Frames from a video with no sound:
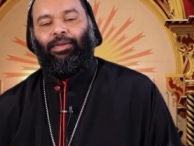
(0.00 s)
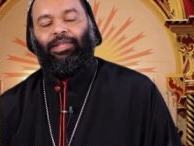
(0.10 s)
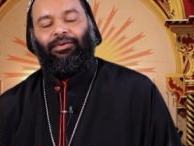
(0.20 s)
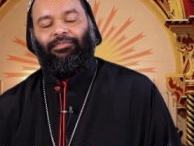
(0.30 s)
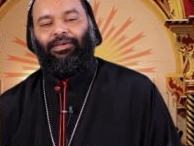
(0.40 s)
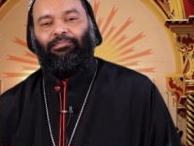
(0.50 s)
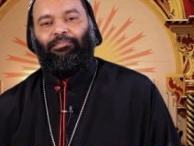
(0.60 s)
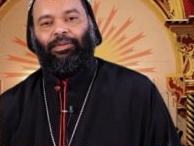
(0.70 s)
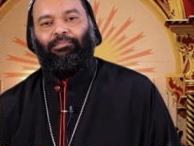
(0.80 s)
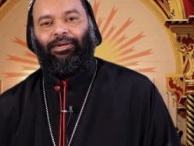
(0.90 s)
Many of the
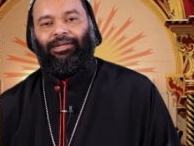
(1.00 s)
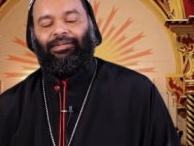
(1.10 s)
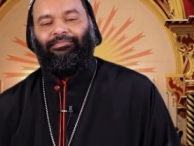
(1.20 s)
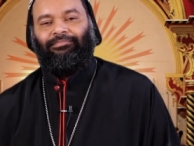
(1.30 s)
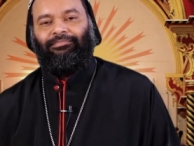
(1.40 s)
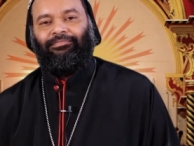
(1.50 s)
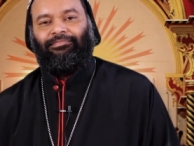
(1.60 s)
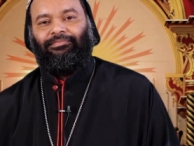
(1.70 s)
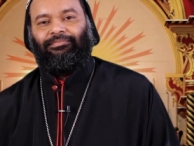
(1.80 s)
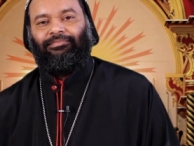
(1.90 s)
people
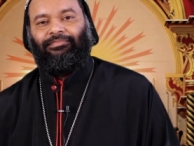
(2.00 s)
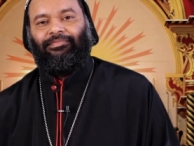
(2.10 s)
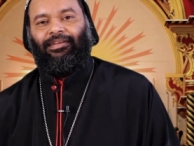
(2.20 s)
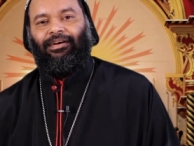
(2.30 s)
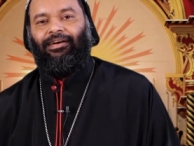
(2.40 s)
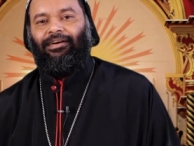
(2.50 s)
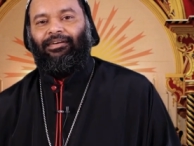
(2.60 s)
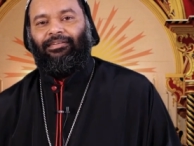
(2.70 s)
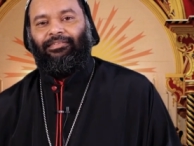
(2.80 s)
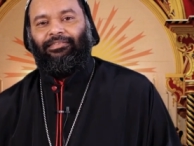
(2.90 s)

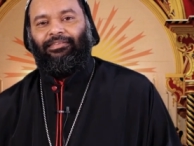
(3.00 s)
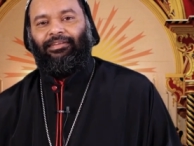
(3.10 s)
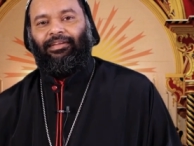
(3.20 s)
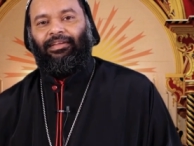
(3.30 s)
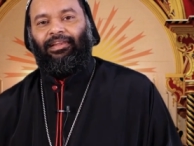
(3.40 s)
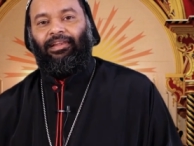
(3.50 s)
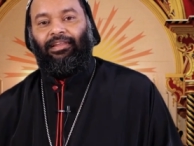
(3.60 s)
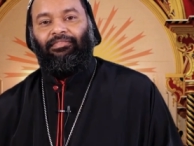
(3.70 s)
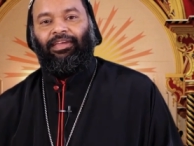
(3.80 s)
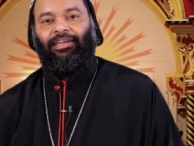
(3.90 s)
are
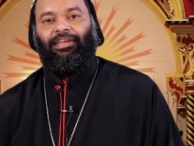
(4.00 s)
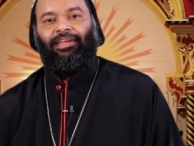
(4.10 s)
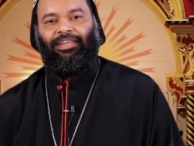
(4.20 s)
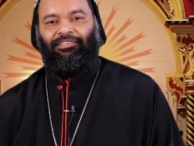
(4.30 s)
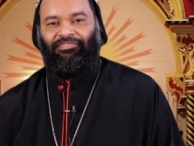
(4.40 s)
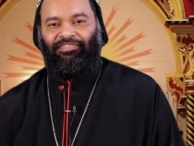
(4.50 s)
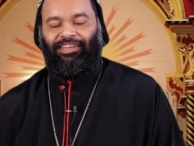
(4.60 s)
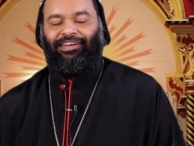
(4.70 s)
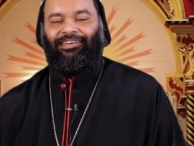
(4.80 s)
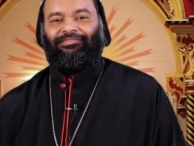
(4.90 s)
living in
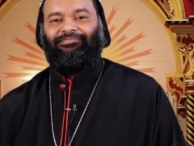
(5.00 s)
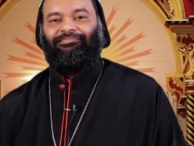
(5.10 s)
fear.